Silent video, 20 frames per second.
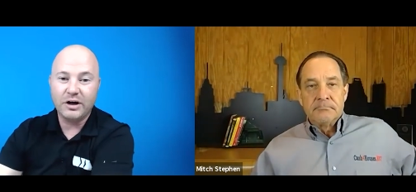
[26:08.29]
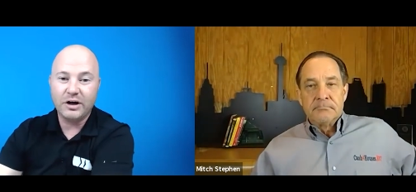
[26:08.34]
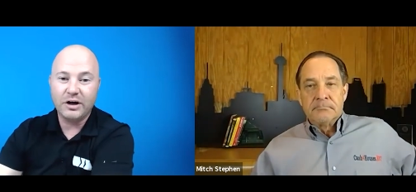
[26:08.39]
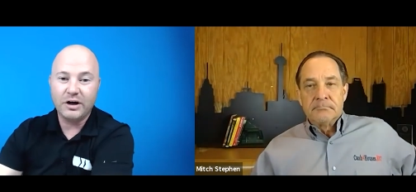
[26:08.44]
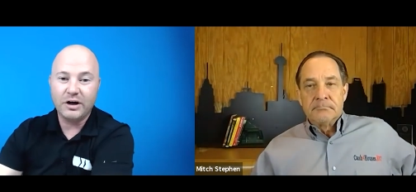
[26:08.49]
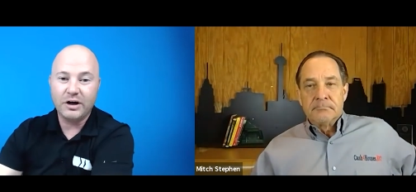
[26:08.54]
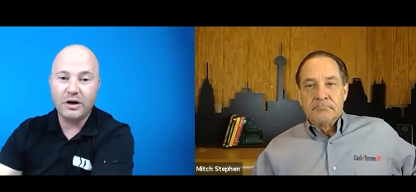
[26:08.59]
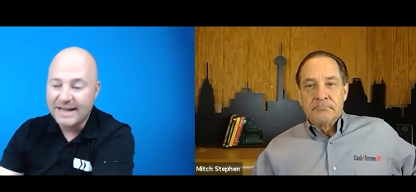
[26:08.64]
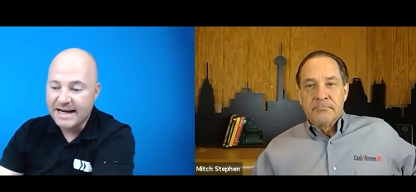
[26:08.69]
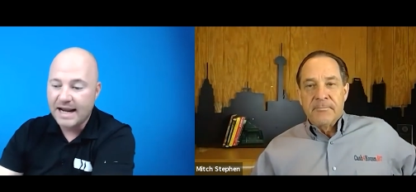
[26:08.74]
Speaker 1: you
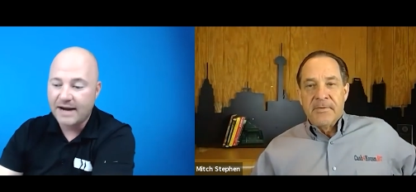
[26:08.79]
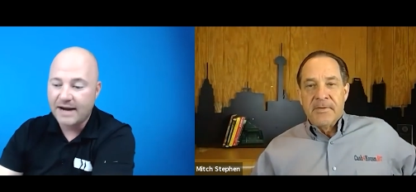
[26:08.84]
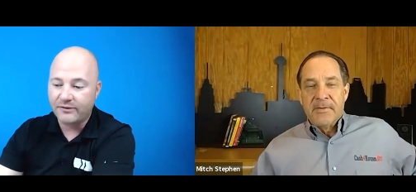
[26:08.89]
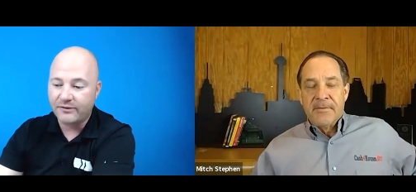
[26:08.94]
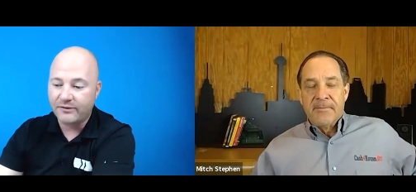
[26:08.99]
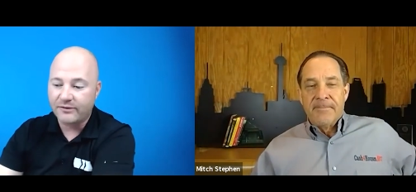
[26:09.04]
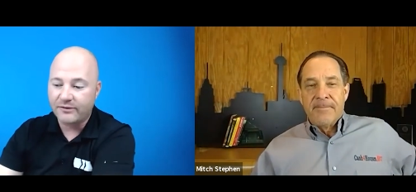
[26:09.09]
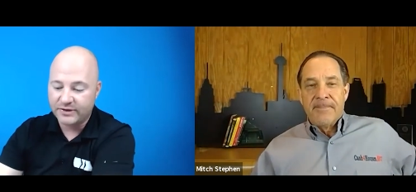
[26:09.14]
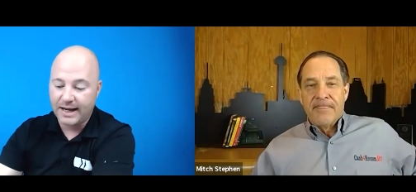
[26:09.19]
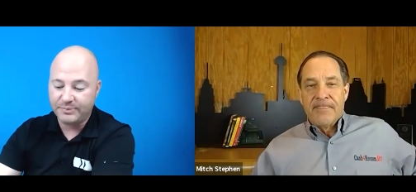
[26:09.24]
know it
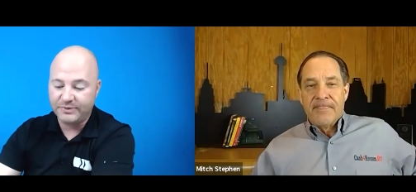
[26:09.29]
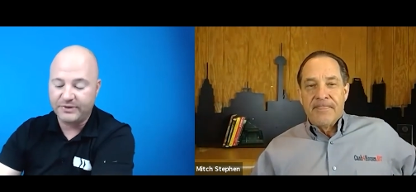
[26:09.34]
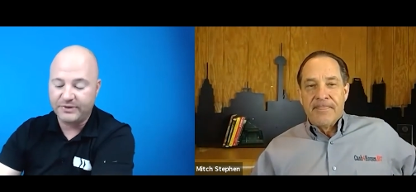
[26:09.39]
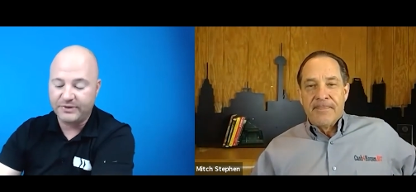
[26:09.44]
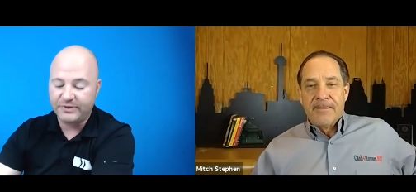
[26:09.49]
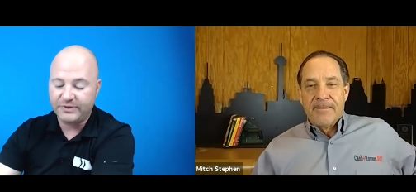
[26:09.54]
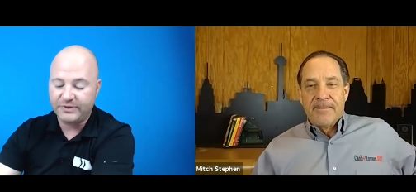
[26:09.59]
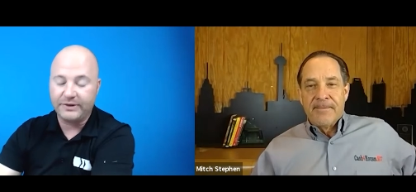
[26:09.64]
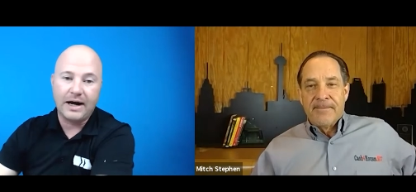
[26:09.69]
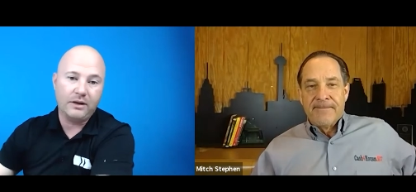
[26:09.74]
never
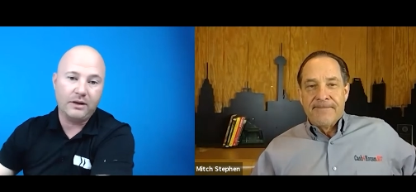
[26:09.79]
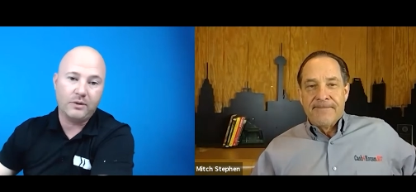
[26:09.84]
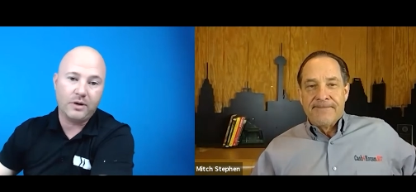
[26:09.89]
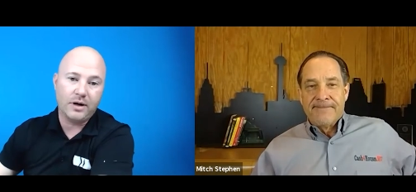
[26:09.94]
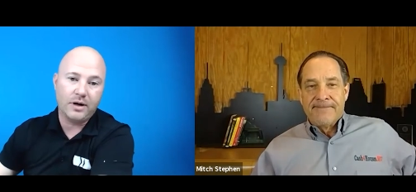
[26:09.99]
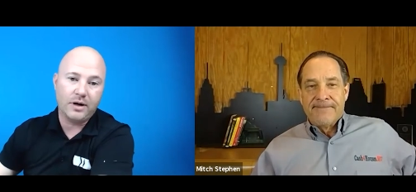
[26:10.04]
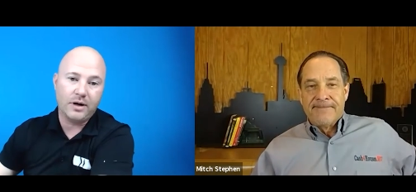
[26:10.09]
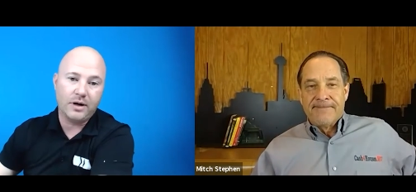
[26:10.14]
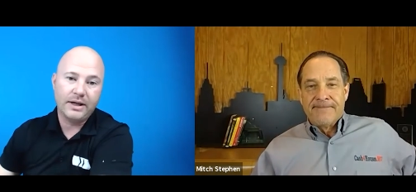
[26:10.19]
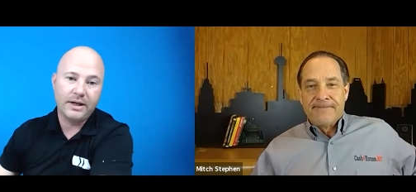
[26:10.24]
stops the
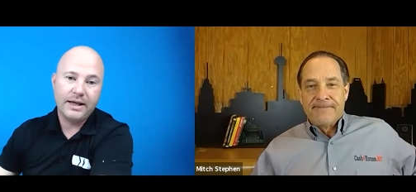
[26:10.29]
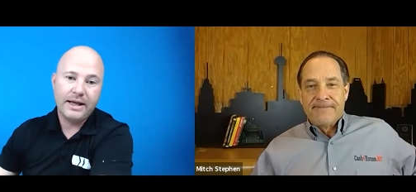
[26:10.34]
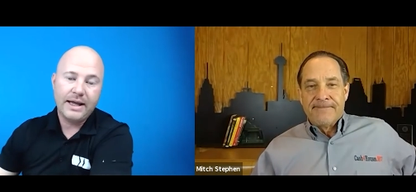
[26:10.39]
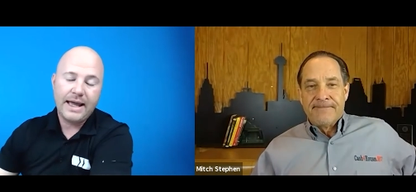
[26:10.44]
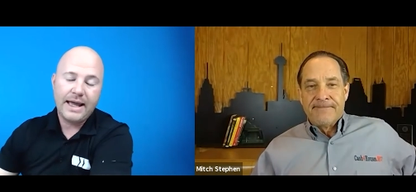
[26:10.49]
follow-up